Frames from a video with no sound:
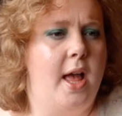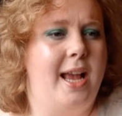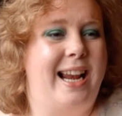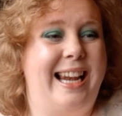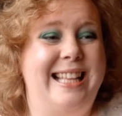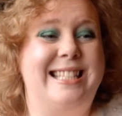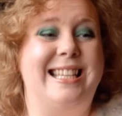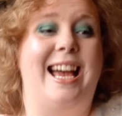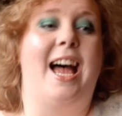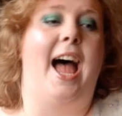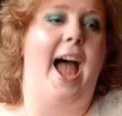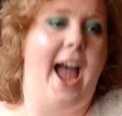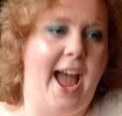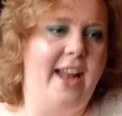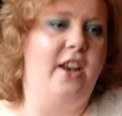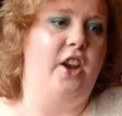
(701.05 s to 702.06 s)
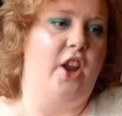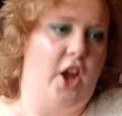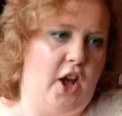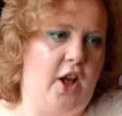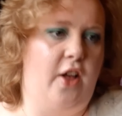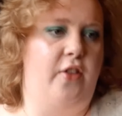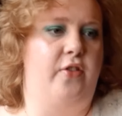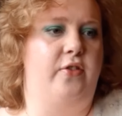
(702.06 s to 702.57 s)

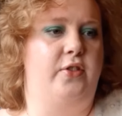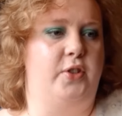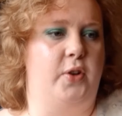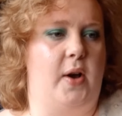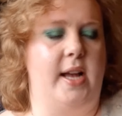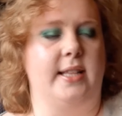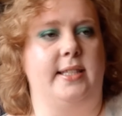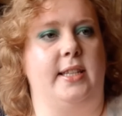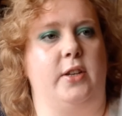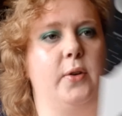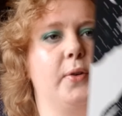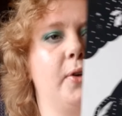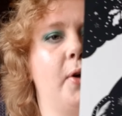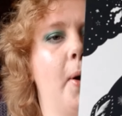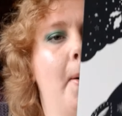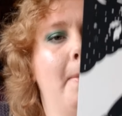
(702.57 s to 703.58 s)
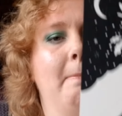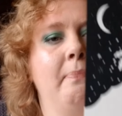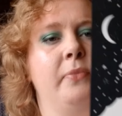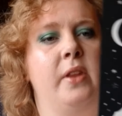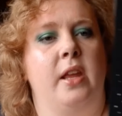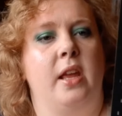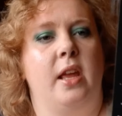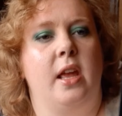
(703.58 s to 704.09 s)
glitterandearth.etsy.com.
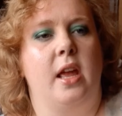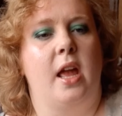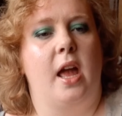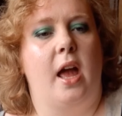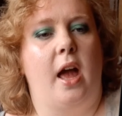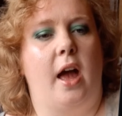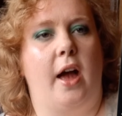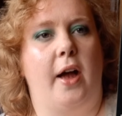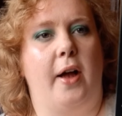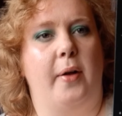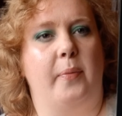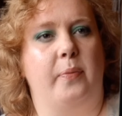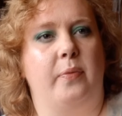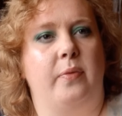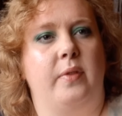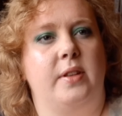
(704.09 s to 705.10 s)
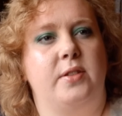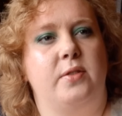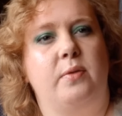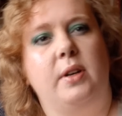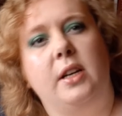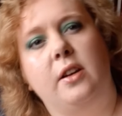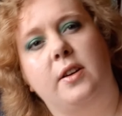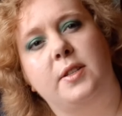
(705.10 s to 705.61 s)
That's a
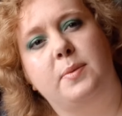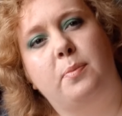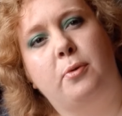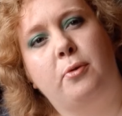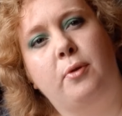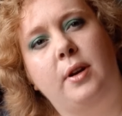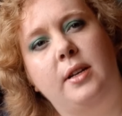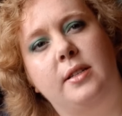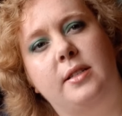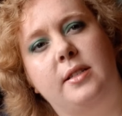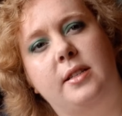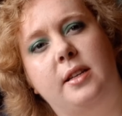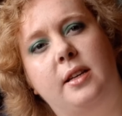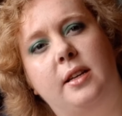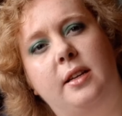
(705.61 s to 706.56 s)
really nice print,